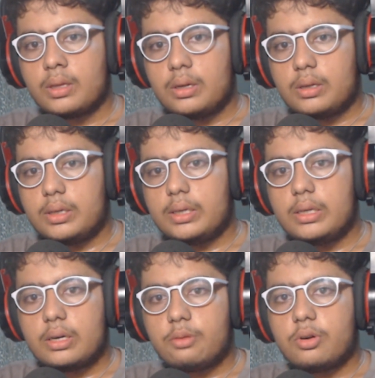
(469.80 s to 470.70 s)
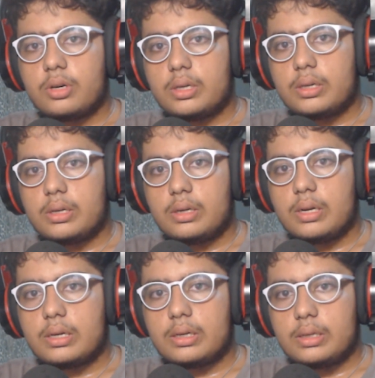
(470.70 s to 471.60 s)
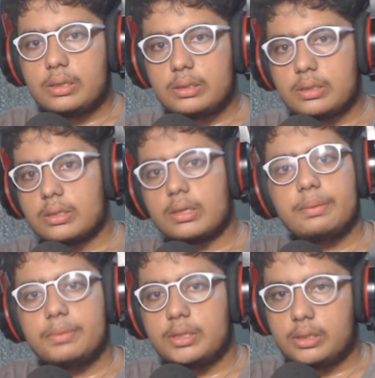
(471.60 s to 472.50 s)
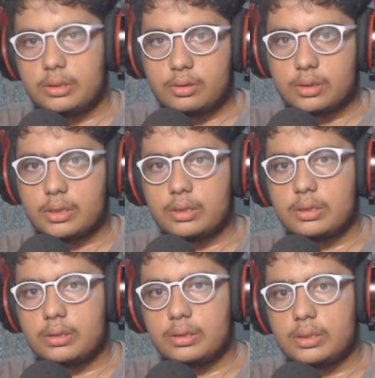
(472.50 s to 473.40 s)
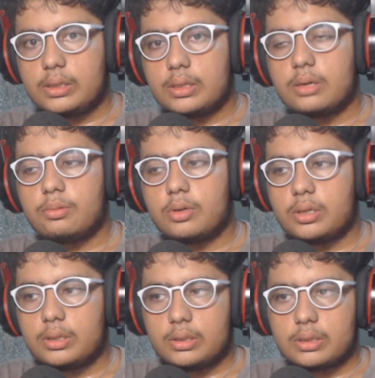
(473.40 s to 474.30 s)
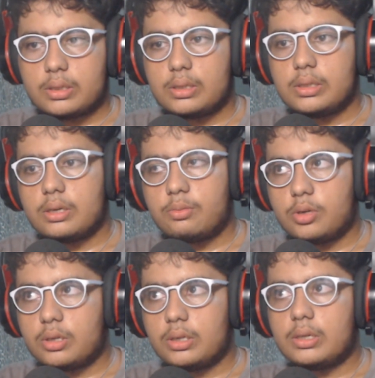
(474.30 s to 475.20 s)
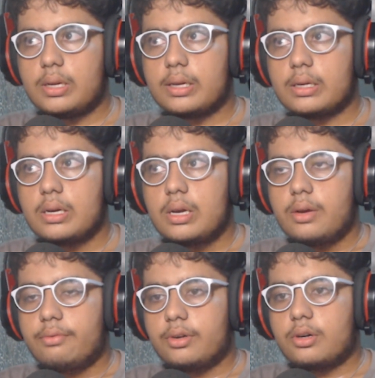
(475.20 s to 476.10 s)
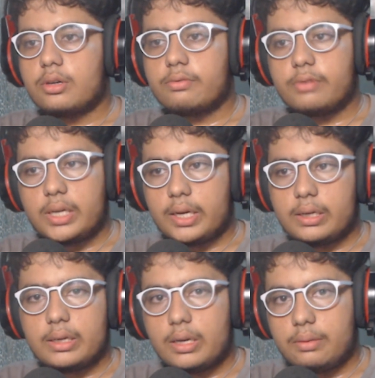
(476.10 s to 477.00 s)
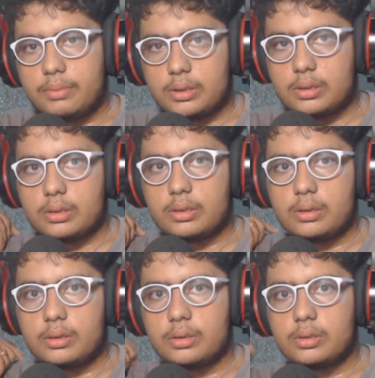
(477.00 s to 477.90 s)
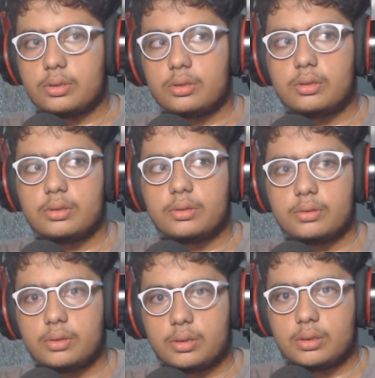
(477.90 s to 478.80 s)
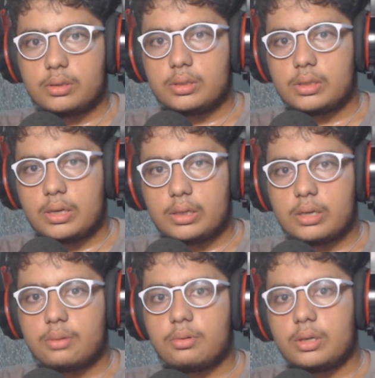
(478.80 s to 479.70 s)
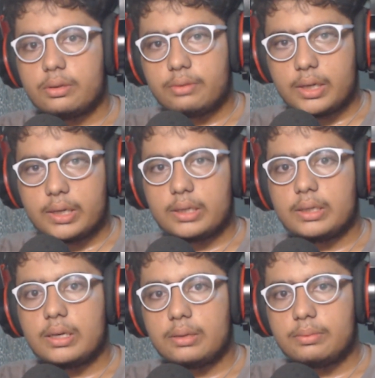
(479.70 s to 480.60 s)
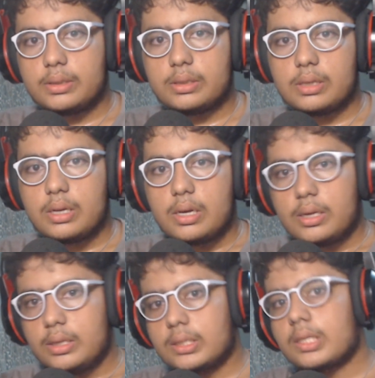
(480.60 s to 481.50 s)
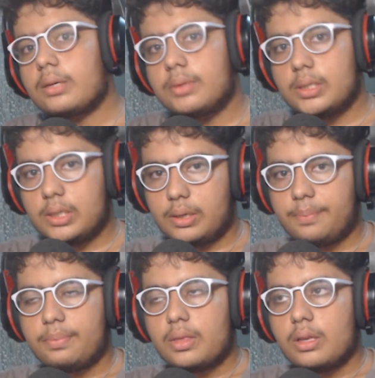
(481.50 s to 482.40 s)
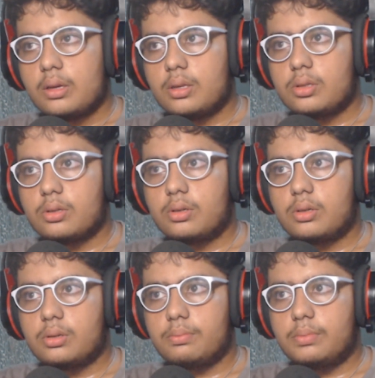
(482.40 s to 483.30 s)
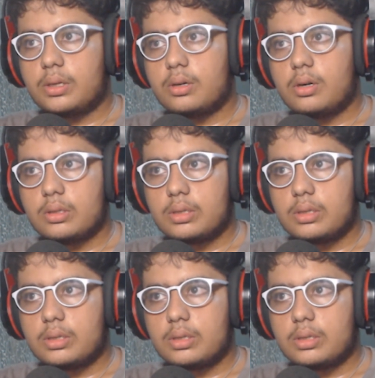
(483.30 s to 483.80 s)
reading about that is chemistry. Okay, reading about it, discussing about it. Like we got 118 elements, so studying about the 118 elements is chemistry. So because